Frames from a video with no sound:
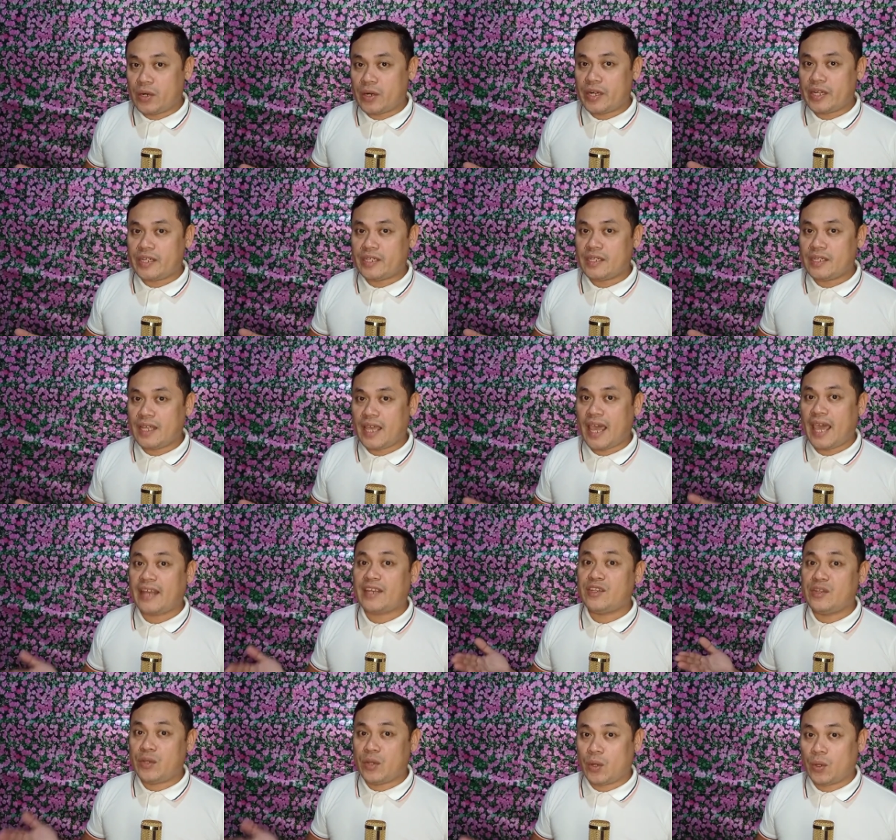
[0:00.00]
to learn
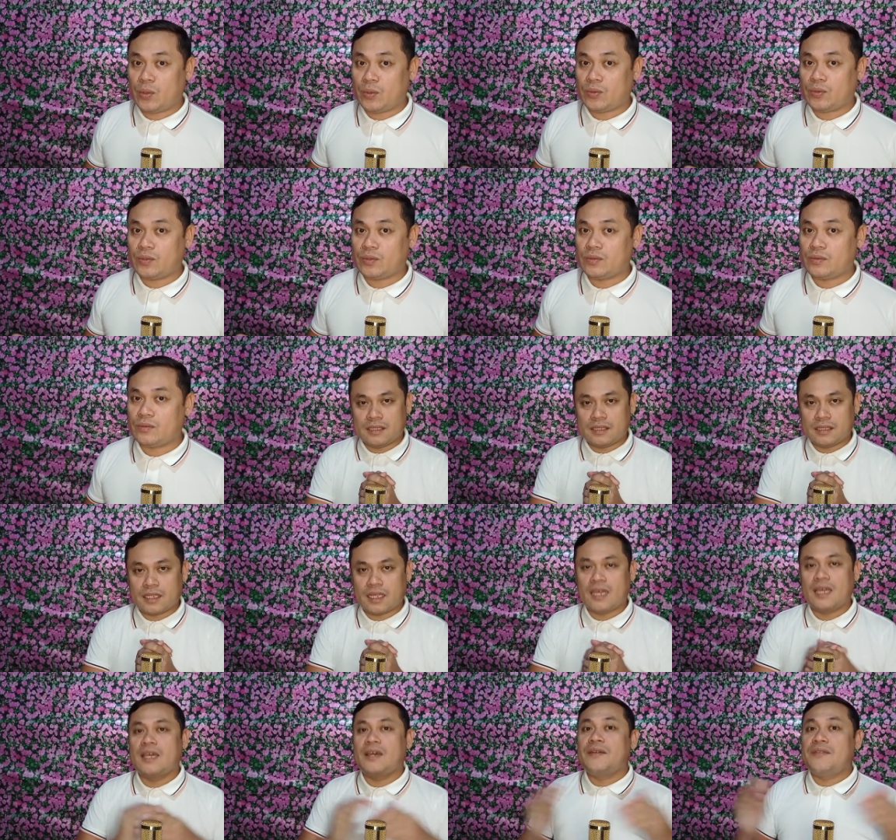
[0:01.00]
and know?
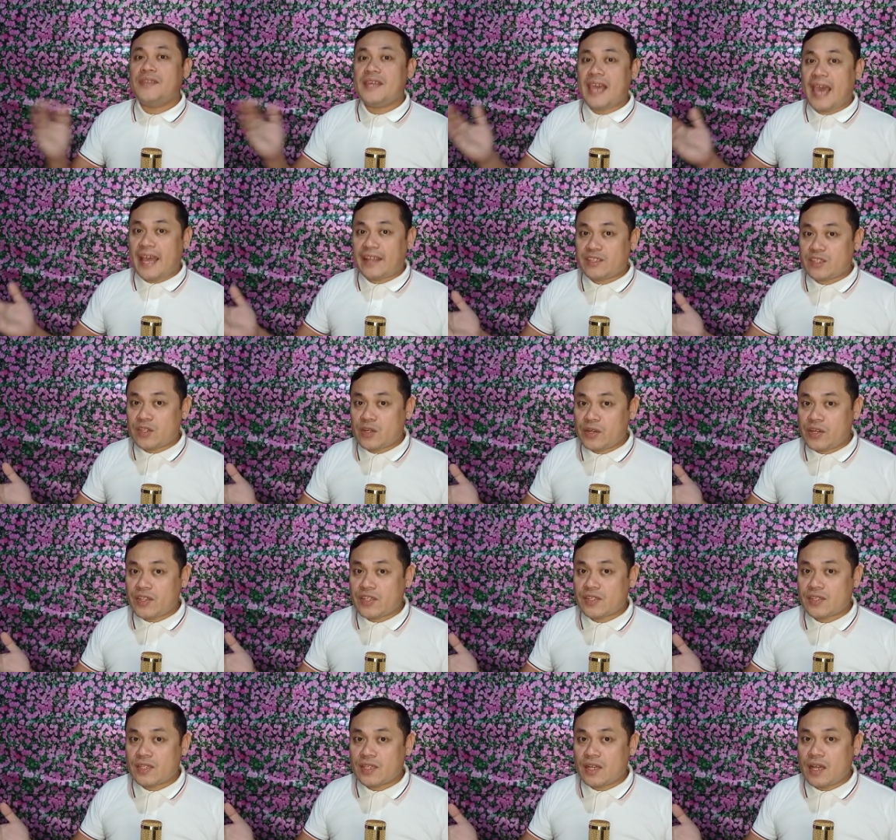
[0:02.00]
The
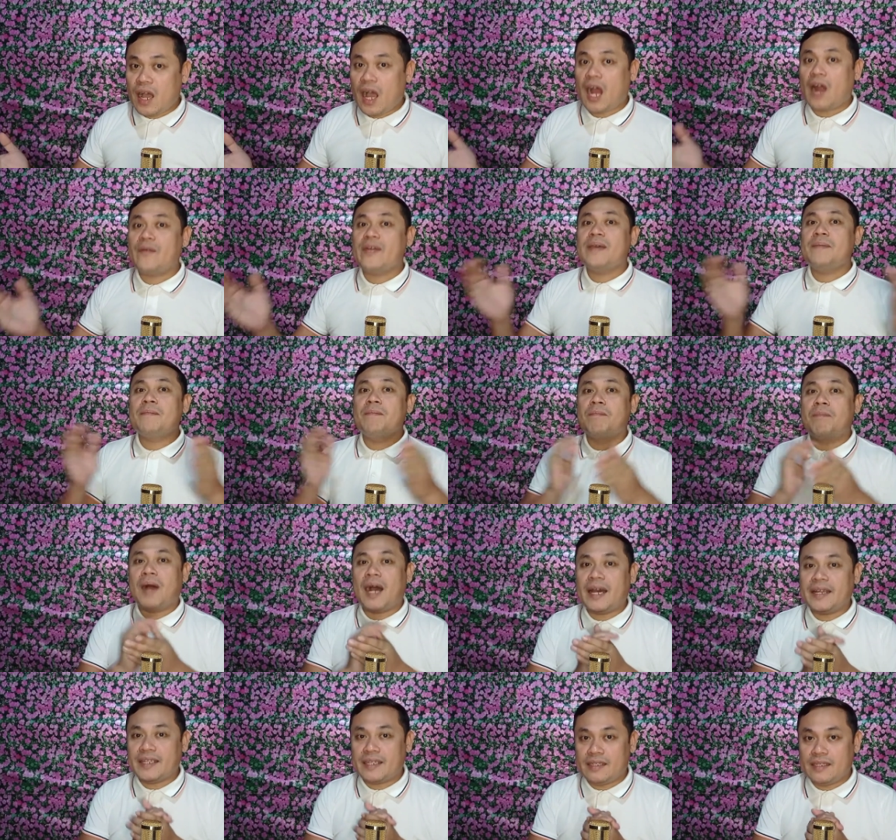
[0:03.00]
answers are
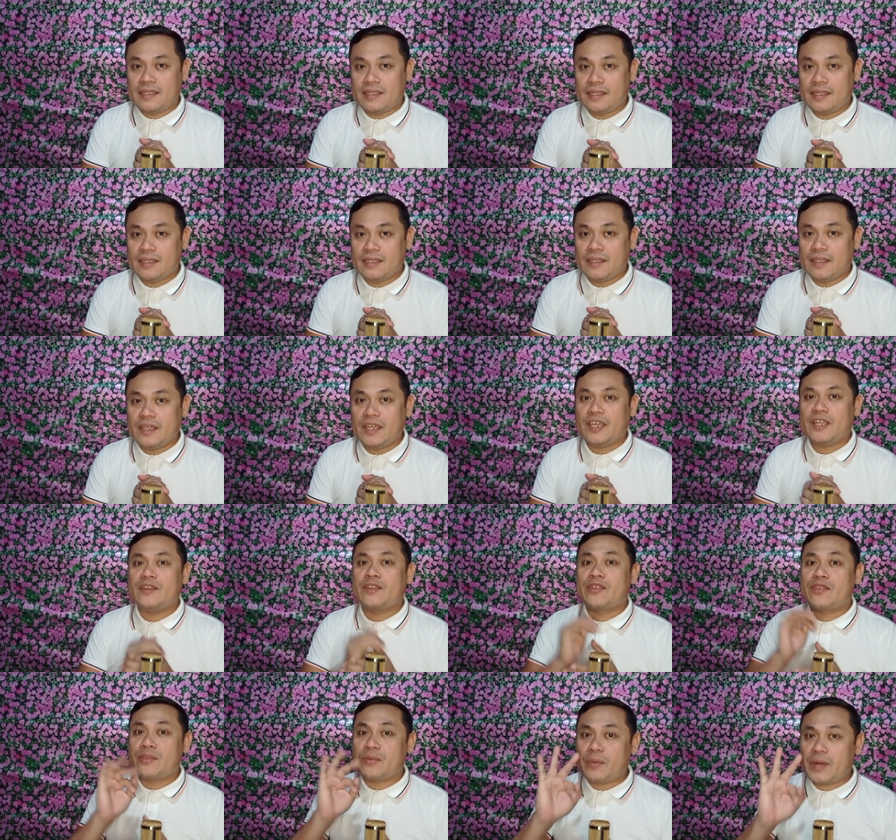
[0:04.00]
embodied
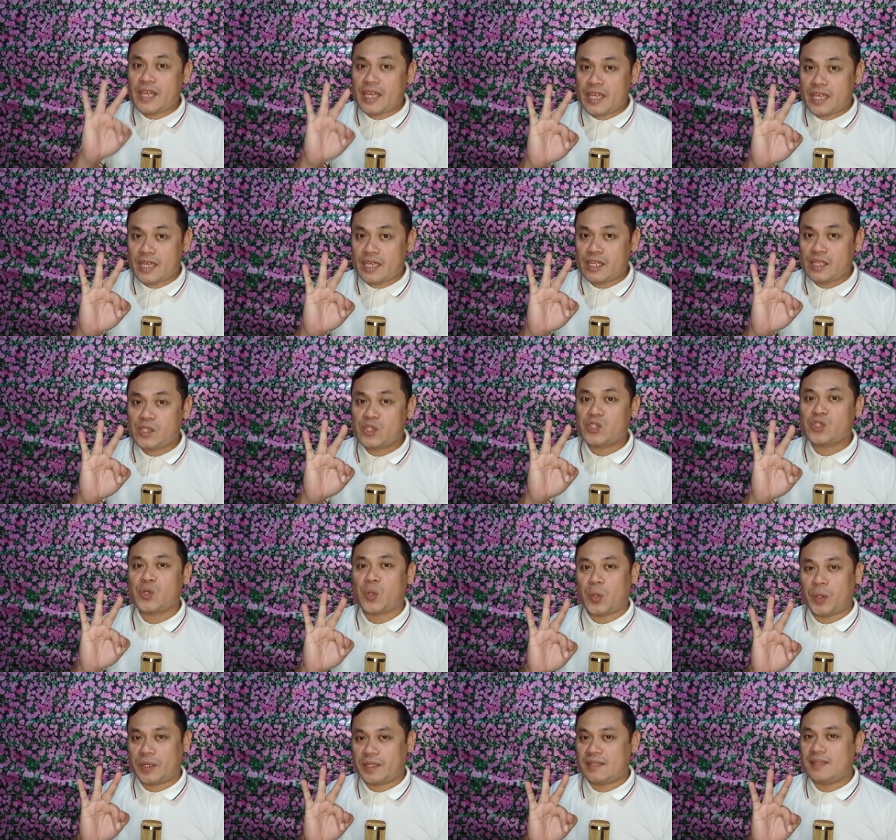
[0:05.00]
in three
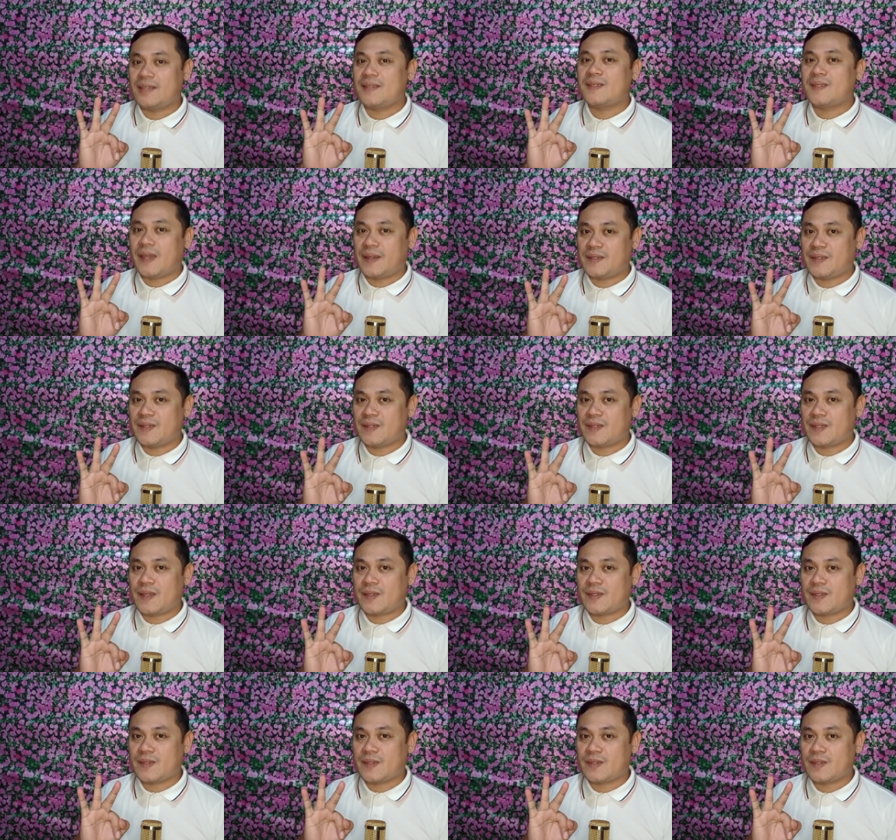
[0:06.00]
short
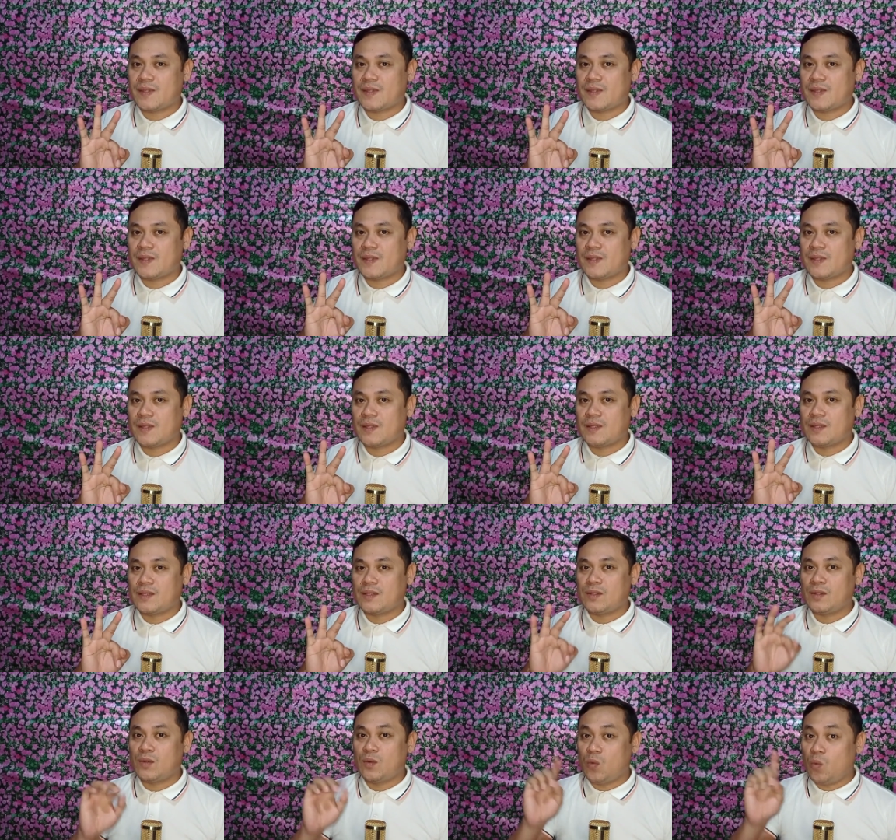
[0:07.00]
sentences.
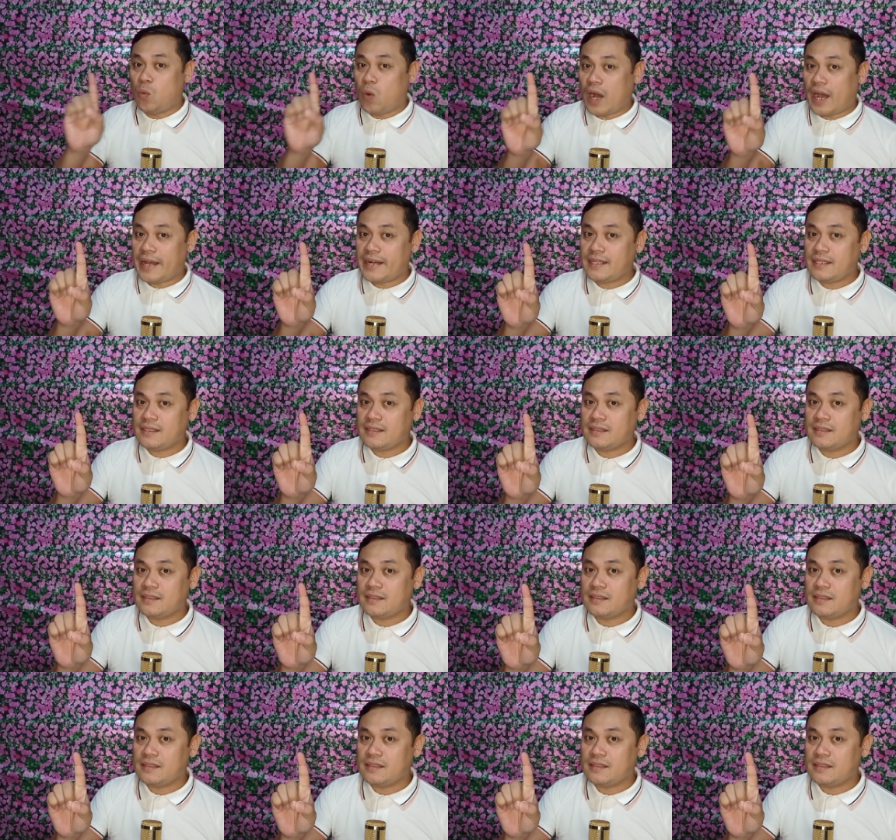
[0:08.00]
One,